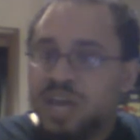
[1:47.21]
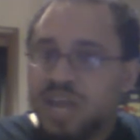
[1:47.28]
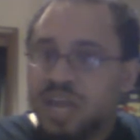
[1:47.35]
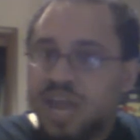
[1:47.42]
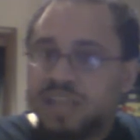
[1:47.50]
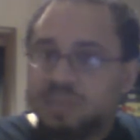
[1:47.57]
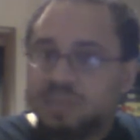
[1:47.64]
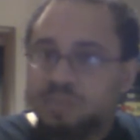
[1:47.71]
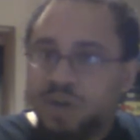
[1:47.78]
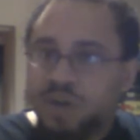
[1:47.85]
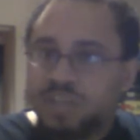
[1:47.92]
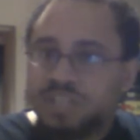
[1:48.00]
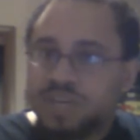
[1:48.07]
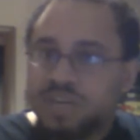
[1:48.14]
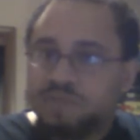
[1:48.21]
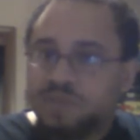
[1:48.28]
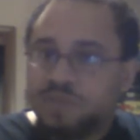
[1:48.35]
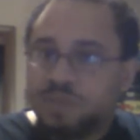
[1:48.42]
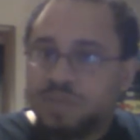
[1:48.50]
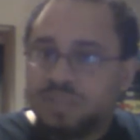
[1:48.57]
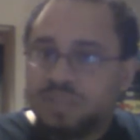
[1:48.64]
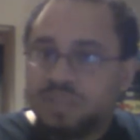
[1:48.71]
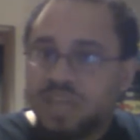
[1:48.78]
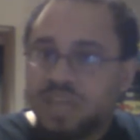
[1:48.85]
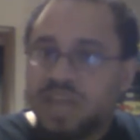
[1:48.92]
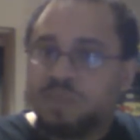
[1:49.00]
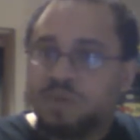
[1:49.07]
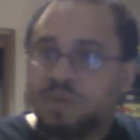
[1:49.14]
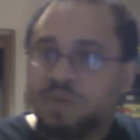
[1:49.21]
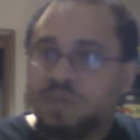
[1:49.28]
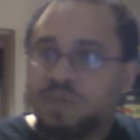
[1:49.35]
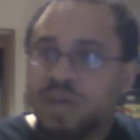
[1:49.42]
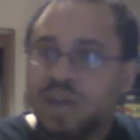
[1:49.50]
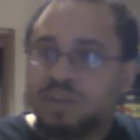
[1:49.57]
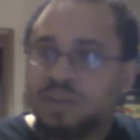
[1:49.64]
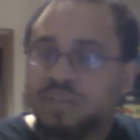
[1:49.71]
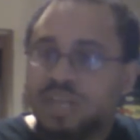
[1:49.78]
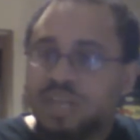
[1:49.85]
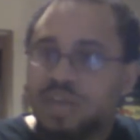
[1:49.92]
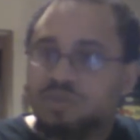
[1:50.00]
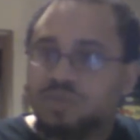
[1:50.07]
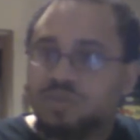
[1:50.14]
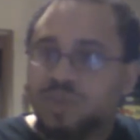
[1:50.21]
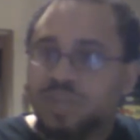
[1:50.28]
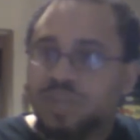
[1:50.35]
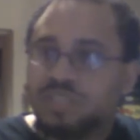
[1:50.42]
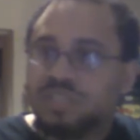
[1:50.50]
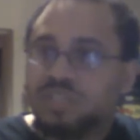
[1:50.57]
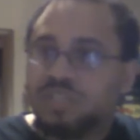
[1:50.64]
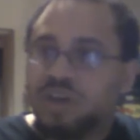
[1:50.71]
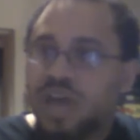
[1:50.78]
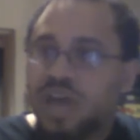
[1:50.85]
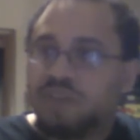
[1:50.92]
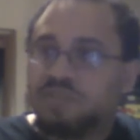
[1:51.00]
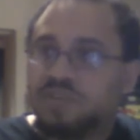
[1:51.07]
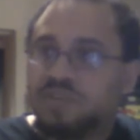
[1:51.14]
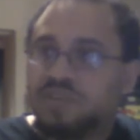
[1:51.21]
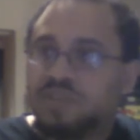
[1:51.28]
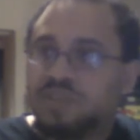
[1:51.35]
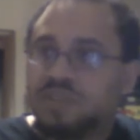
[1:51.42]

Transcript: he had the budget from his label but i don't think he was rich until after